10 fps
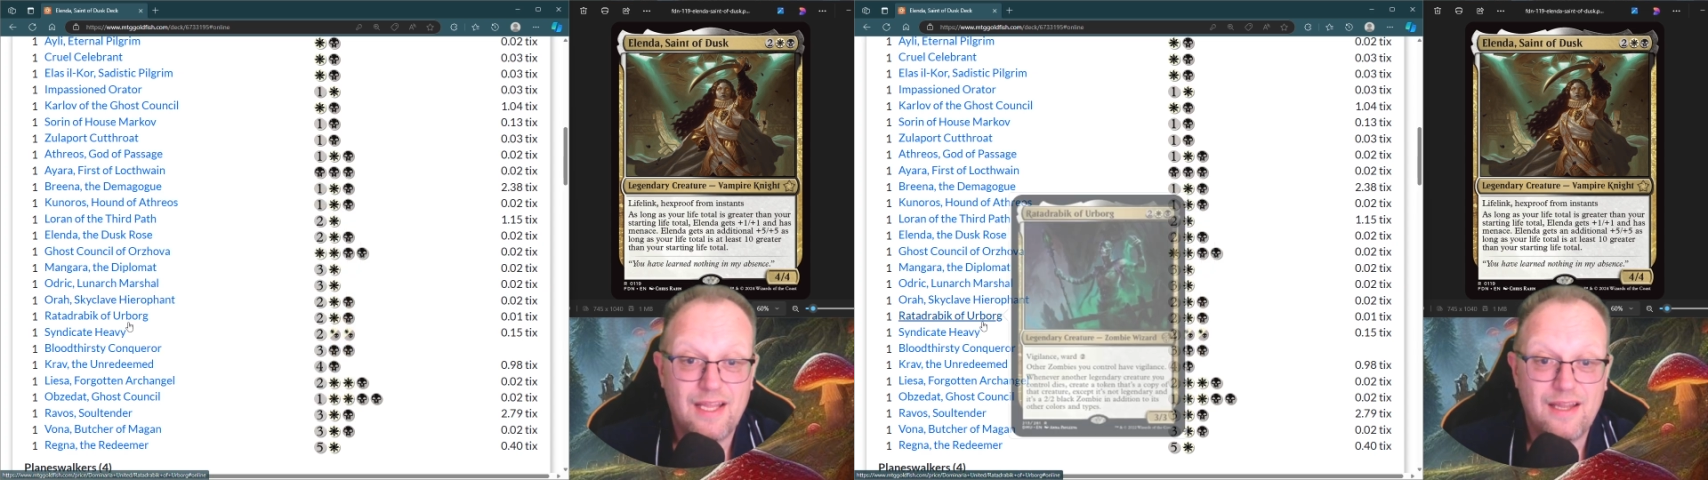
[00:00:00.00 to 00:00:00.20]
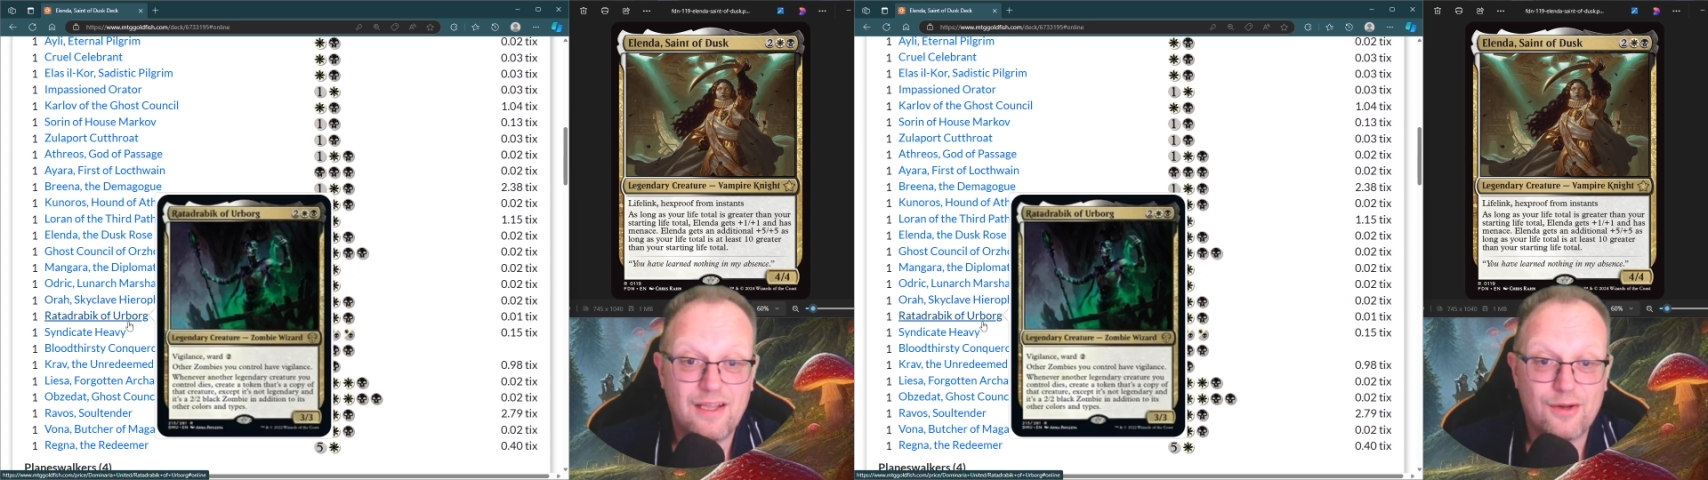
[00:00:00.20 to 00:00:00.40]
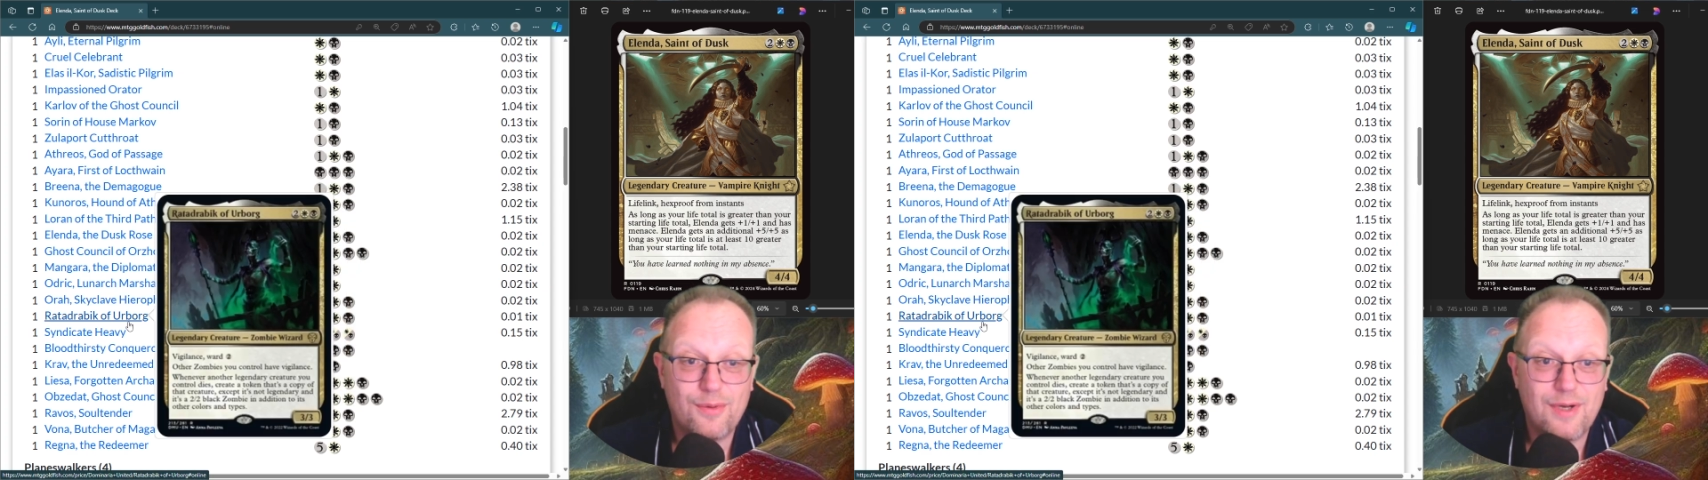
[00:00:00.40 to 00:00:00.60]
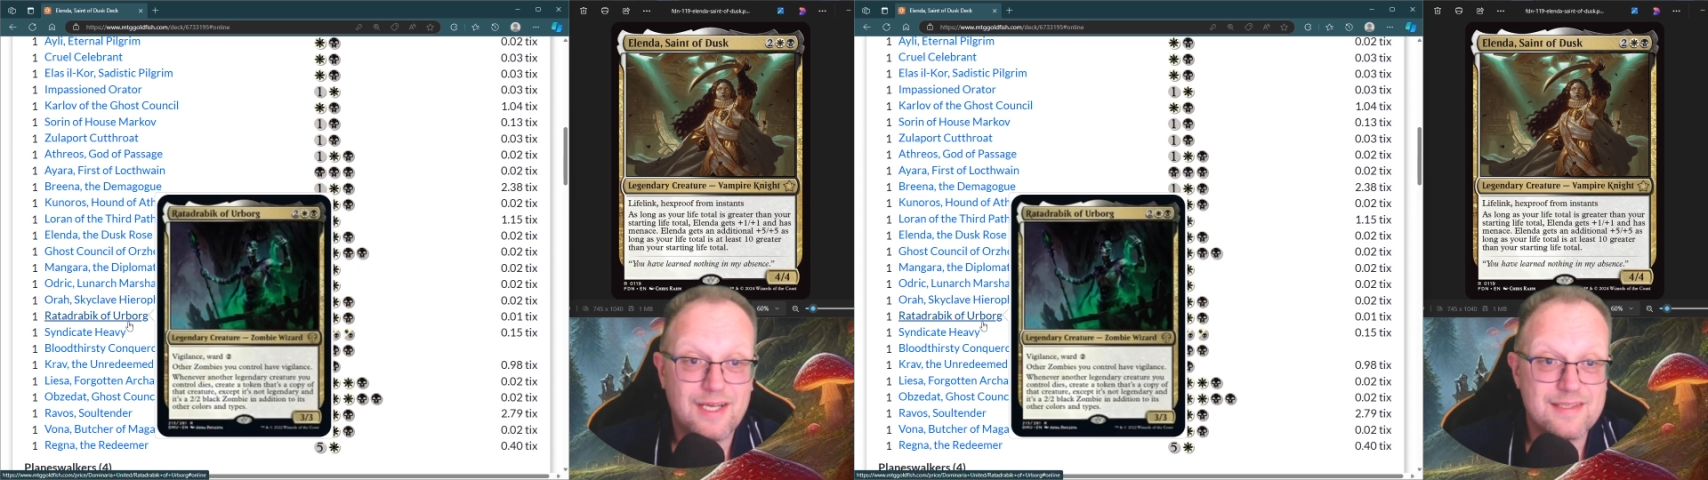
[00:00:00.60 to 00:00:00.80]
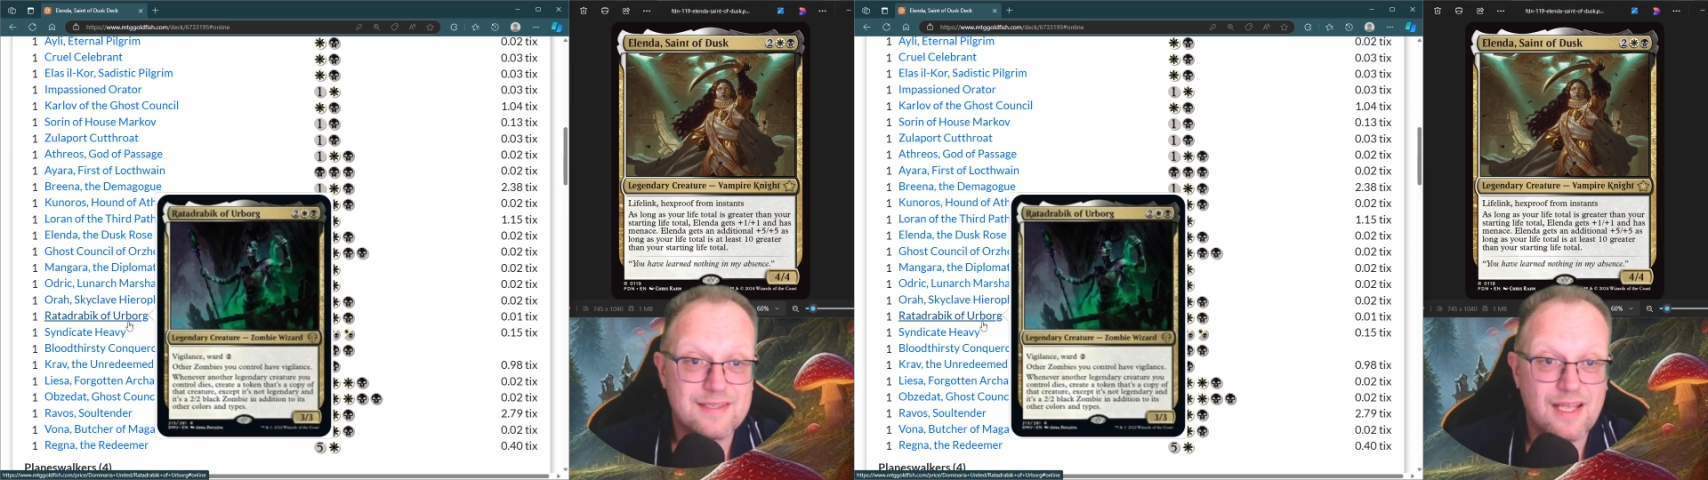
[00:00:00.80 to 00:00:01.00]

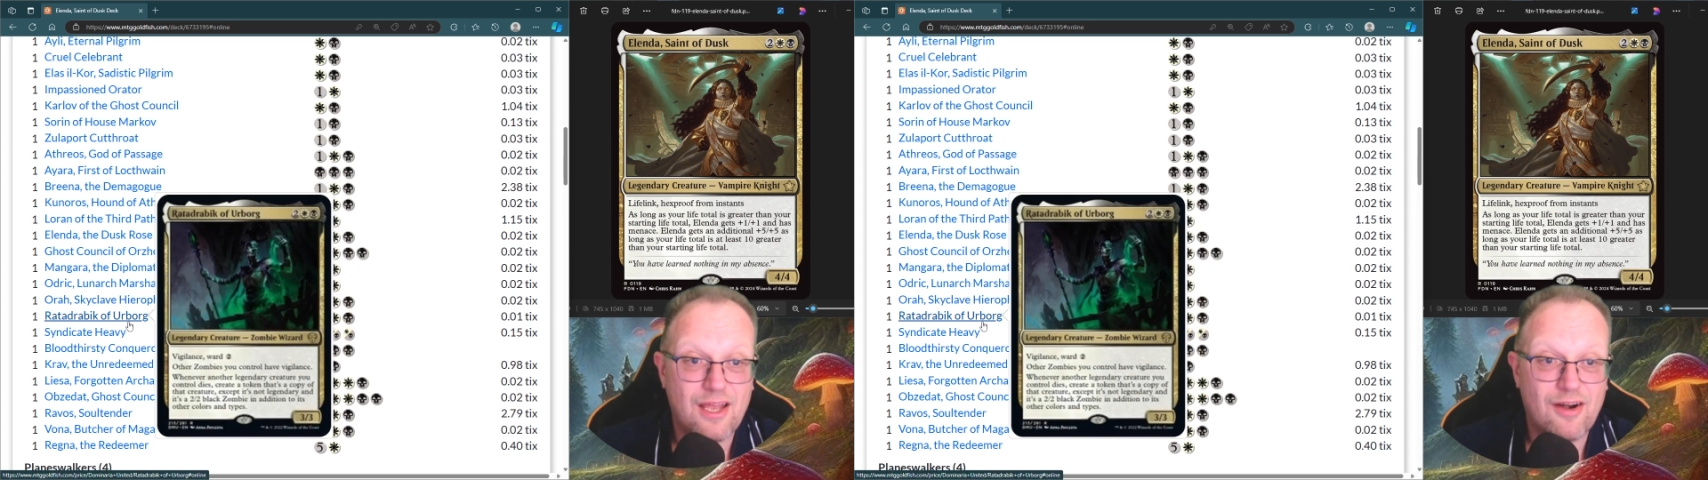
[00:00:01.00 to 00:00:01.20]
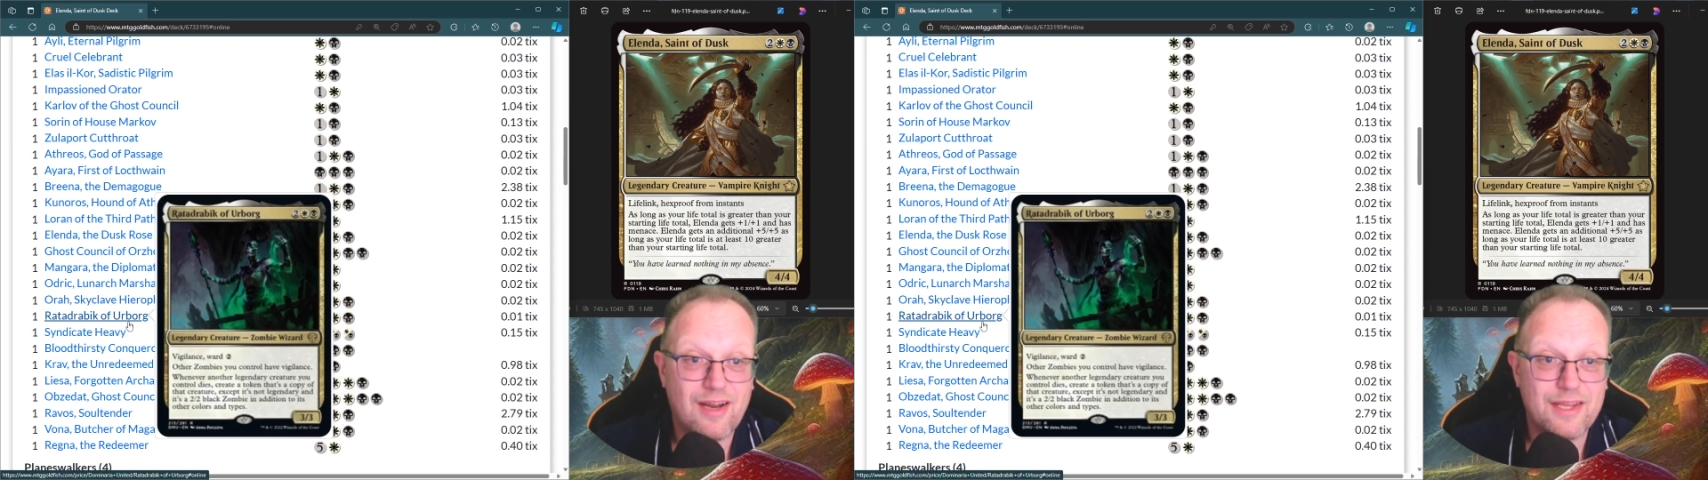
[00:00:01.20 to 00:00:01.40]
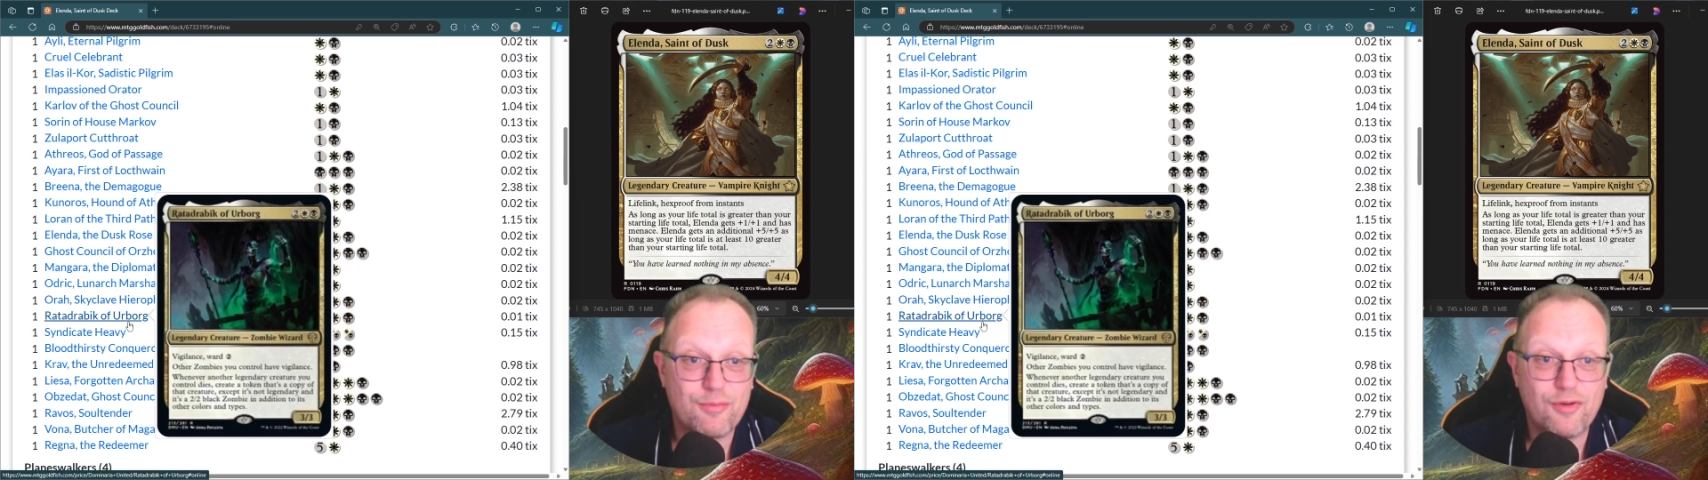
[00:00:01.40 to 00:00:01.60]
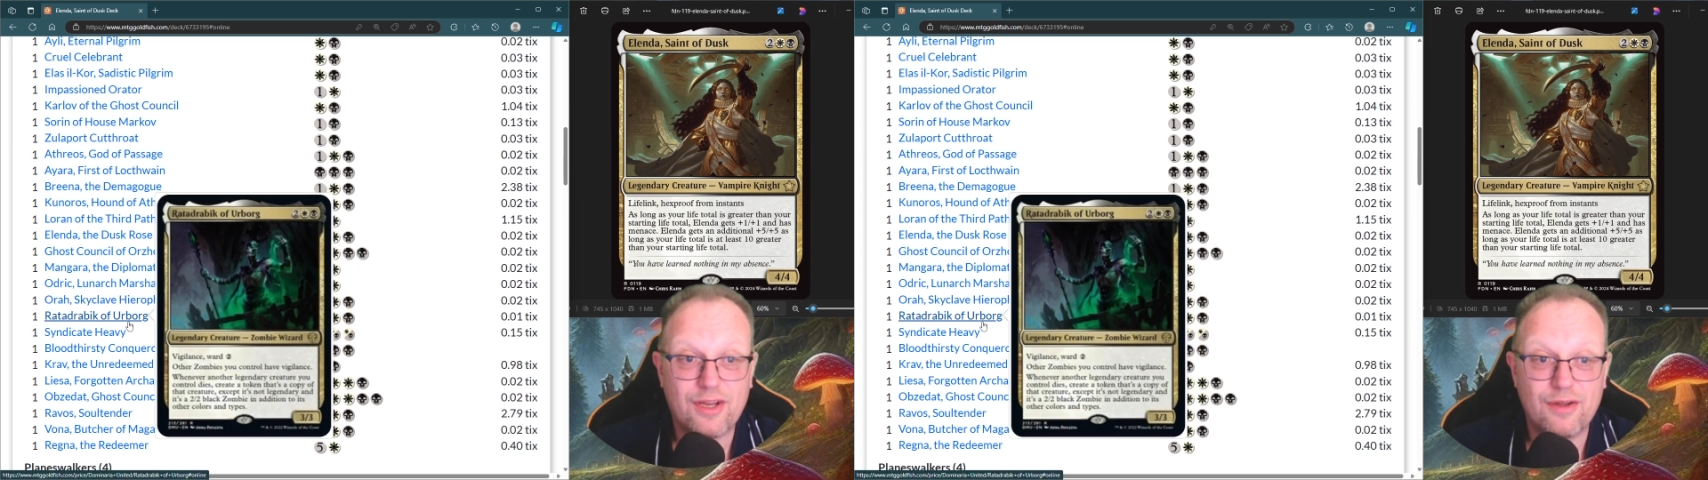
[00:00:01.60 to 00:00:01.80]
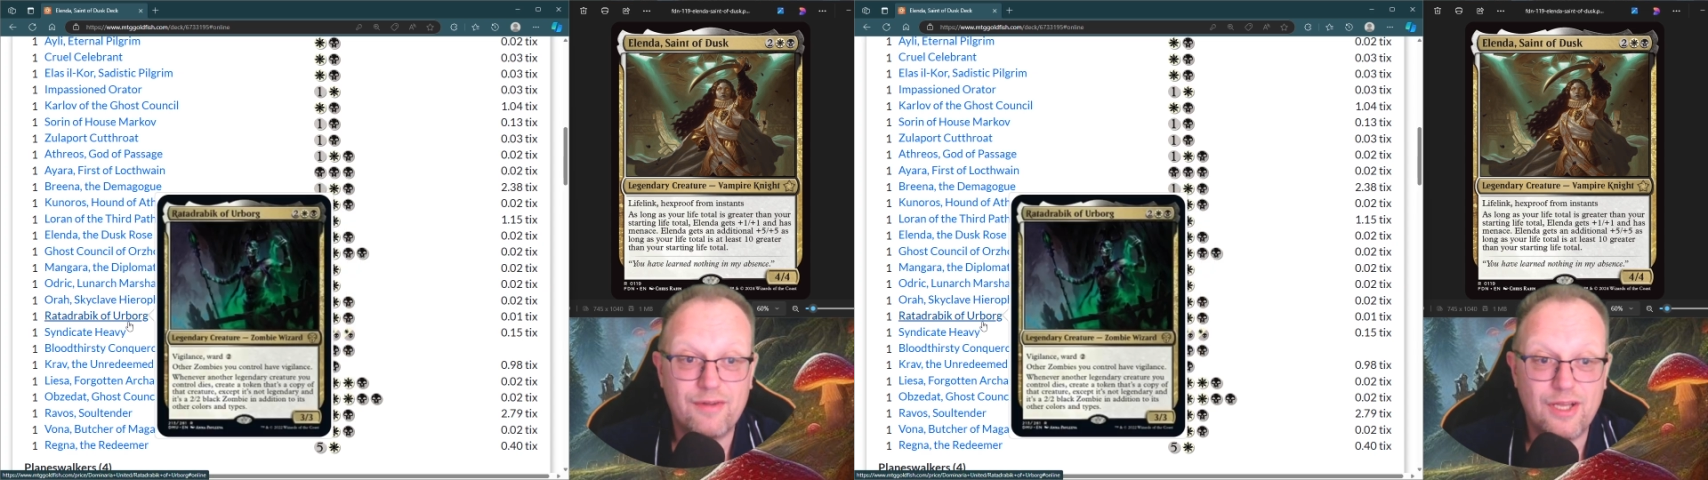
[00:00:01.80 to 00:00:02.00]
Likewise, our Adabrick of